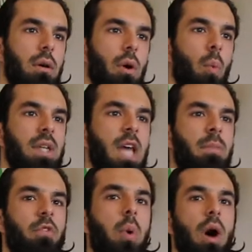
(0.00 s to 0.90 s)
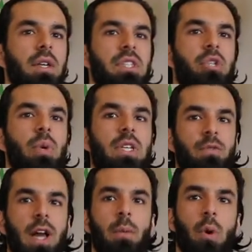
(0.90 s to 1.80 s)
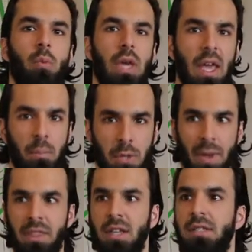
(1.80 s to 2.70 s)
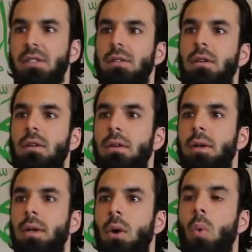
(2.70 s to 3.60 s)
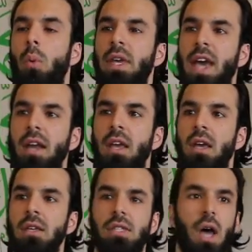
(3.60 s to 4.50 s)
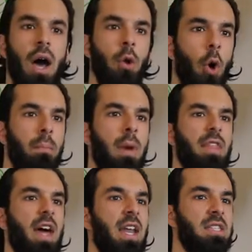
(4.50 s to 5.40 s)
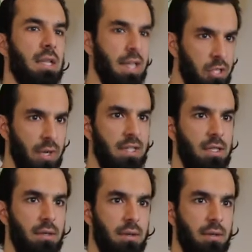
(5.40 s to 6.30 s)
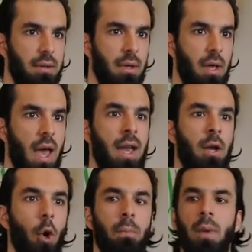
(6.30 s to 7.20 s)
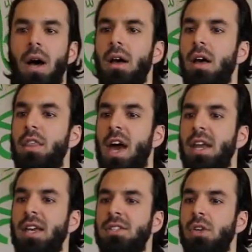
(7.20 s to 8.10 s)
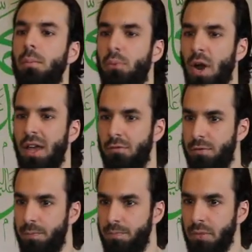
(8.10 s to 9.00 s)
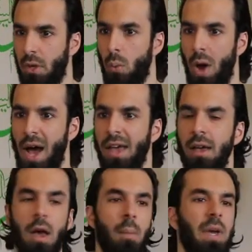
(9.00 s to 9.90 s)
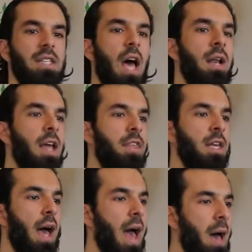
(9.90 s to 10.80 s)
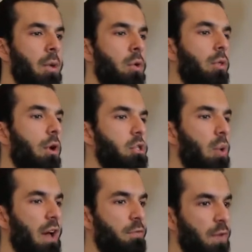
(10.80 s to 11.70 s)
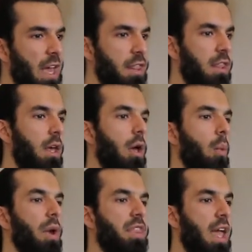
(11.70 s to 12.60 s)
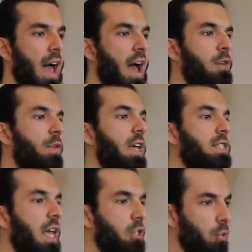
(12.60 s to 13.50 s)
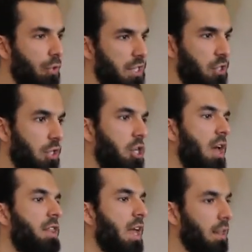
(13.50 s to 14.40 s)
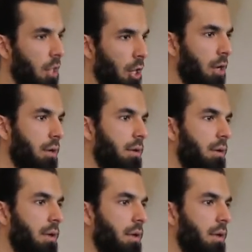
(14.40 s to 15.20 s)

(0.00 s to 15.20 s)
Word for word: What type of qualities do we develop when we implement this? What we get is an ummah that is literate and an ummah that is brave. Why? Because alladhina amanu, those who have faith, what they have is they do research, they learn,